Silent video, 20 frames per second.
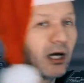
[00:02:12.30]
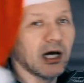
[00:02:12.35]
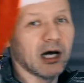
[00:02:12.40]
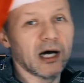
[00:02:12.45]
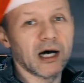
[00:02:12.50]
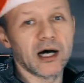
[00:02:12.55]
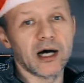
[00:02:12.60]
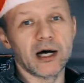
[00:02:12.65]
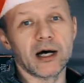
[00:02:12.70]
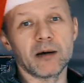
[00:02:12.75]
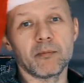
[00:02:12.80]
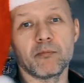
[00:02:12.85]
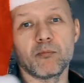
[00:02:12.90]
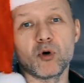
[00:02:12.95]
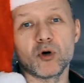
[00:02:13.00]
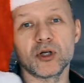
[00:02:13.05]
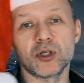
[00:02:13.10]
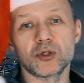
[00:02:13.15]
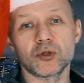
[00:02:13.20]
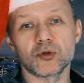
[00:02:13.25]

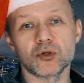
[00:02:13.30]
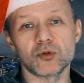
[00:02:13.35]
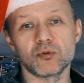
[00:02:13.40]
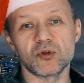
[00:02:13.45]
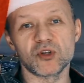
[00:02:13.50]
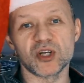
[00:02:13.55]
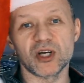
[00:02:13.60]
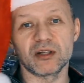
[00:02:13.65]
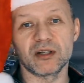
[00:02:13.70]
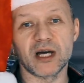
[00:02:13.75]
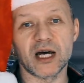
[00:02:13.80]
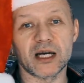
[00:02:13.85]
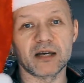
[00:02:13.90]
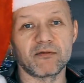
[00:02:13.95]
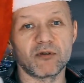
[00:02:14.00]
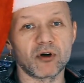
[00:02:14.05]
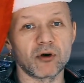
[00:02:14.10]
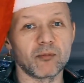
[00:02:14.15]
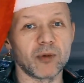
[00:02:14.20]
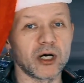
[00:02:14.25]
monitors, which I like
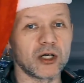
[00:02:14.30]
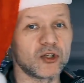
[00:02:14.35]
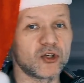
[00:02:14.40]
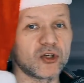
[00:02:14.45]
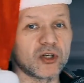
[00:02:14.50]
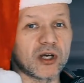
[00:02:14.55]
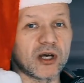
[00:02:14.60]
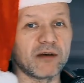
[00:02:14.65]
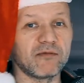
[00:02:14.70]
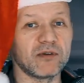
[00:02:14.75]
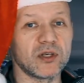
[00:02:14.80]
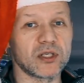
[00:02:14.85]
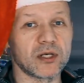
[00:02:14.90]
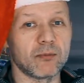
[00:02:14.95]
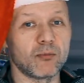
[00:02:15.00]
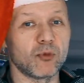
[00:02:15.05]
very much, and these are